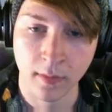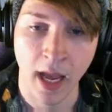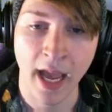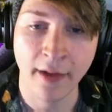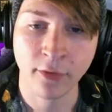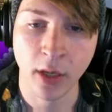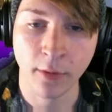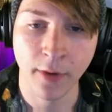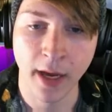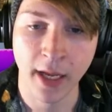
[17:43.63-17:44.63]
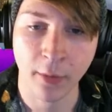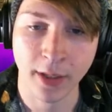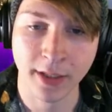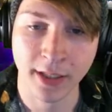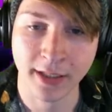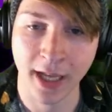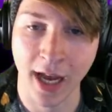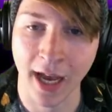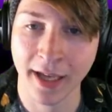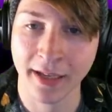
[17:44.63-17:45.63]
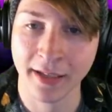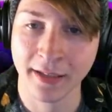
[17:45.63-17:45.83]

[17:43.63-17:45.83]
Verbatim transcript: I have trouble fighting it when it's in the sky.